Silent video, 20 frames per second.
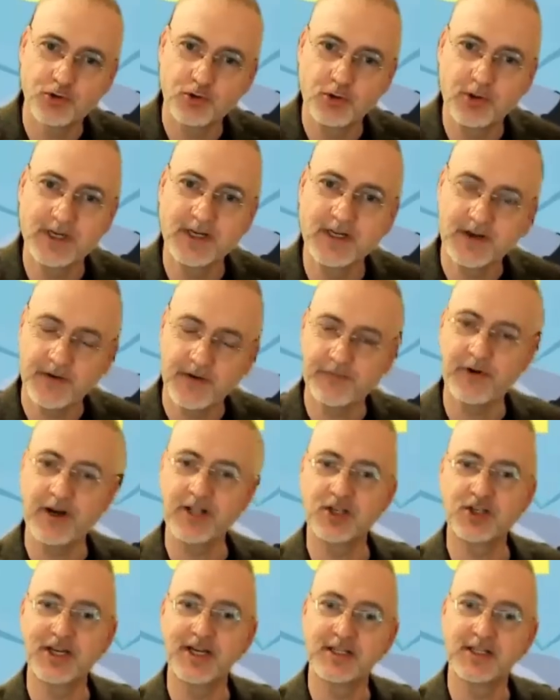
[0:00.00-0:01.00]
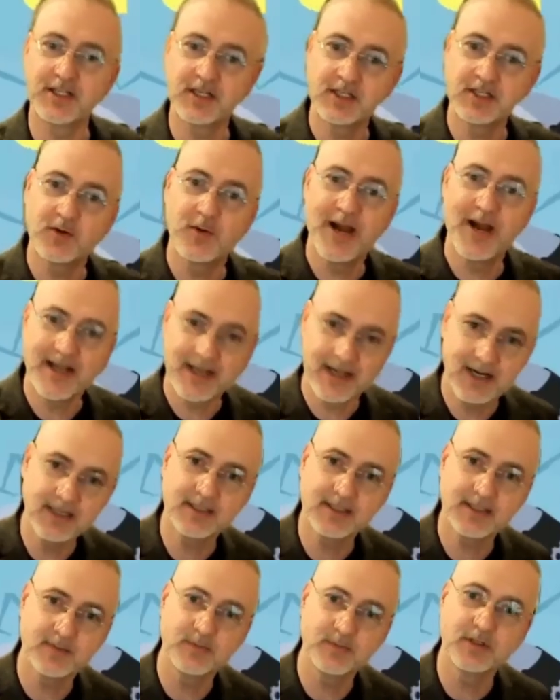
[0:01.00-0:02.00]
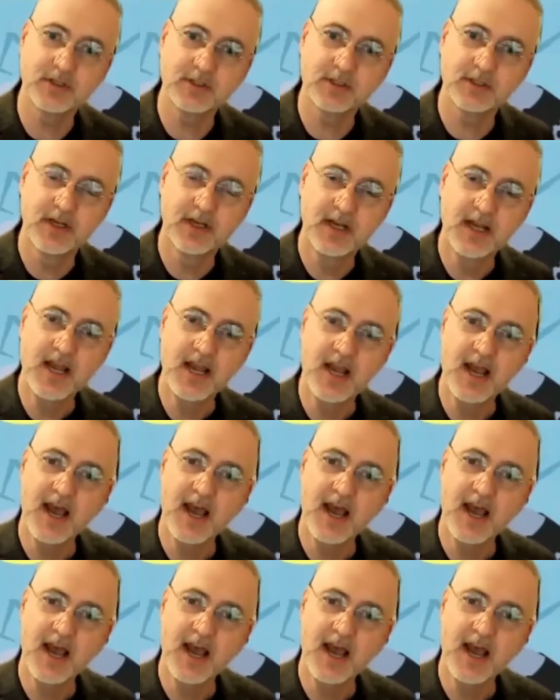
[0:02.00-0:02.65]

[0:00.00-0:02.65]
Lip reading: truly differentiates us to our customers,